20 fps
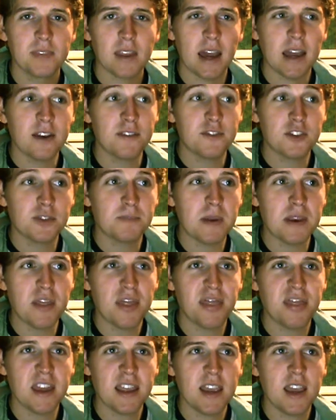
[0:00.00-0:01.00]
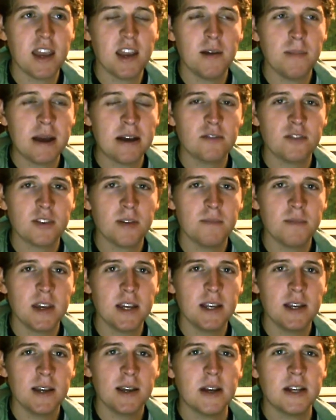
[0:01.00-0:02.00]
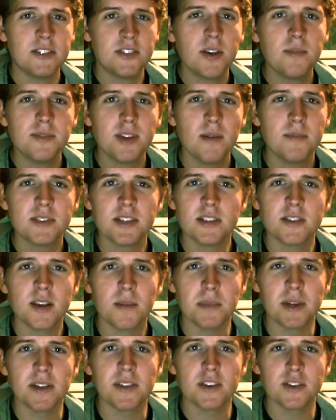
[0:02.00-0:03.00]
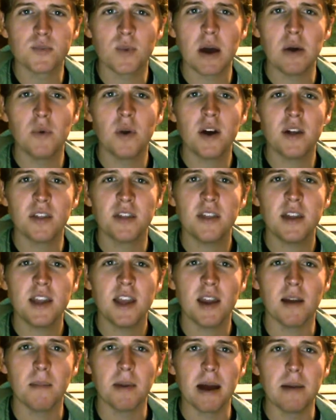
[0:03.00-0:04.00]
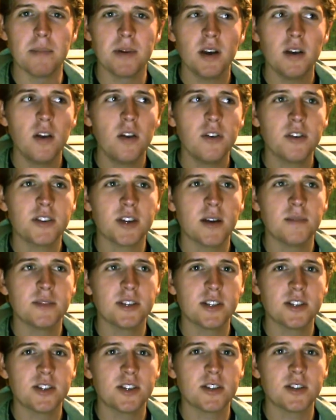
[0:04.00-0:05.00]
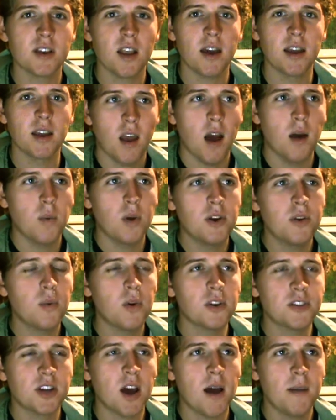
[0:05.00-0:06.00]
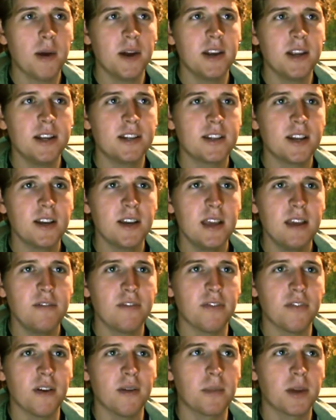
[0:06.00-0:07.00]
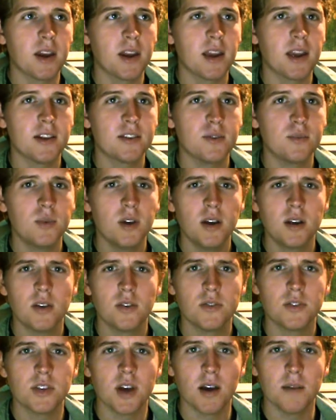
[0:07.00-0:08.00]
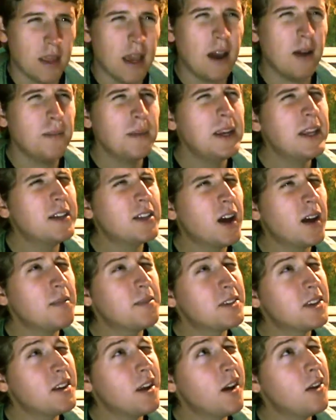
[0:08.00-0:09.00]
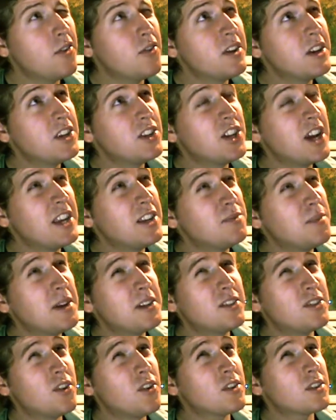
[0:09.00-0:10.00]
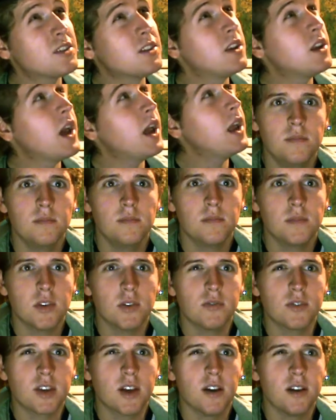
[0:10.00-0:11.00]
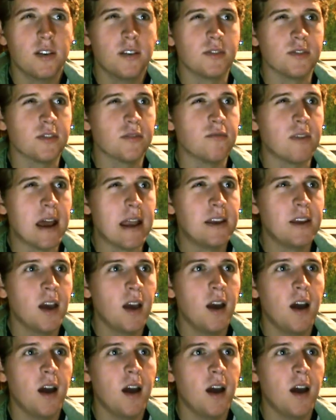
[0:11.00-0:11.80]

And I've just been thinking about something. And sometimes it's something that's well worth thinking about, but a lot of times it's just like, I wonder what time I need to leave if I'm going to get to work on time. How many times did I already change my socks today? Those curtains are red.